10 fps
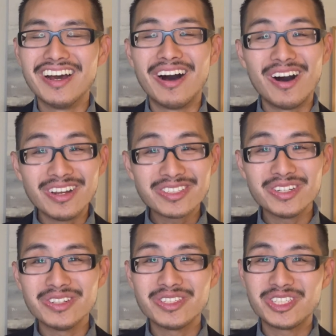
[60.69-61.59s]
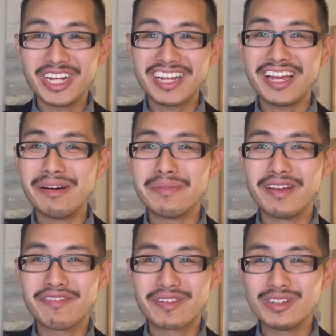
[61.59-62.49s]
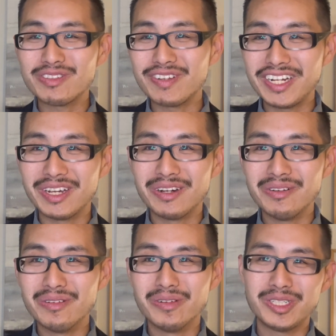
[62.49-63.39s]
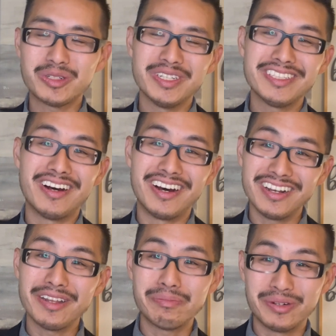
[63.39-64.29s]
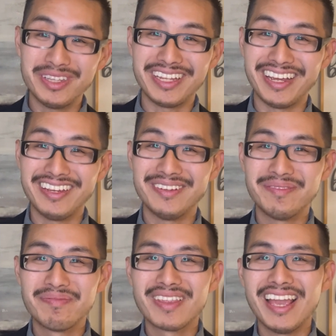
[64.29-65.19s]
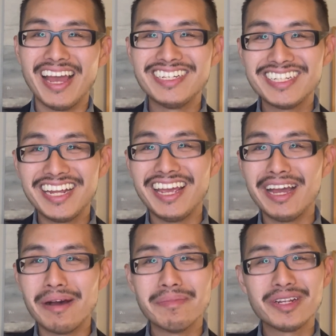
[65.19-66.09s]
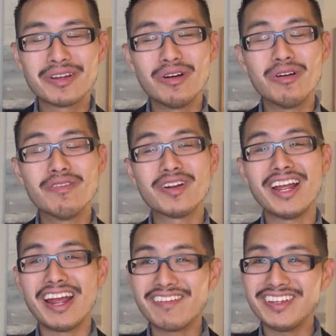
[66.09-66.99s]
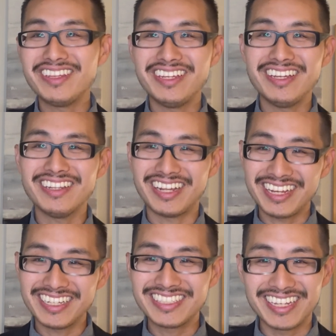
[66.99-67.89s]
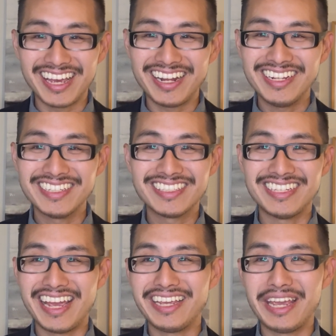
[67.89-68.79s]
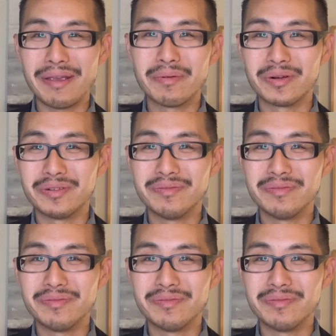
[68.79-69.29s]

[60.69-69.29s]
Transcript: Also, check out my first video, which was on La Puente. And today I'm going to go over everything, like I said, San Gabriel.